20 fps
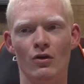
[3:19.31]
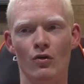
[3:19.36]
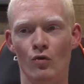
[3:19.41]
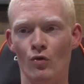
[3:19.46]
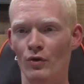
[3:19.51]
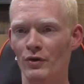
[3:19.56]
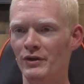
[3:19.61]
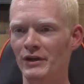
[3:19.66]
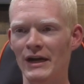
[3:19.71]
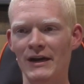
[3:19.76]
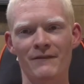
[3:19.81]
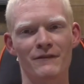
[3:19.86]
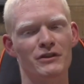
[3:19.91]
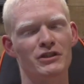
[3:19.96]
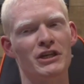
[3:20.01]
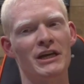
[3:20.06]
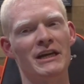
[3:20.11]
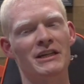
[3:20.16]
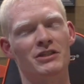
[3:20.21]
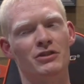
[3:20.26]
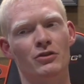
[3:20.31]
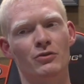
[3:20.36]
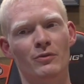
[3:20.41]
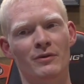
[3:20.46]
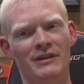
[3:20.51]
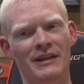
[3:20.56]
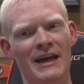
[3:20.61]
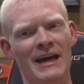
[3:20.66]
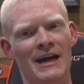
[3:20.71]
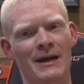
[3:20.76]
Or you have a chance to
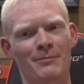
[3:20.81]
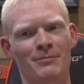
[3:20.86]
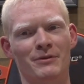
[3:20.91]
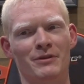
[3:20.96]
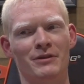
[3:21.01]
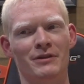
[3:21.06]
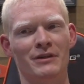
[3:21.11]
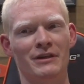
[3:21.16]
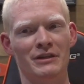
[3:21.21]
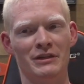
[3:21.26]
adapt.